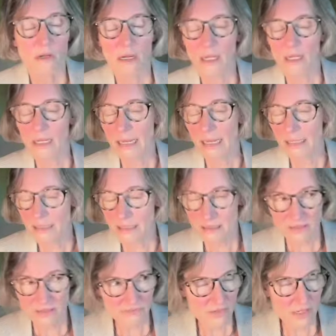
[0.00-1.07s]
I act
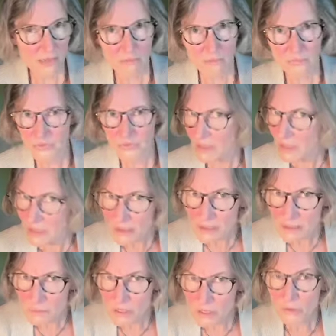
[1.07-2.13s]
as if I'm thinking
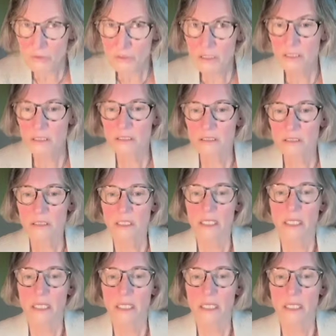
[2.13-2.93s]
about it.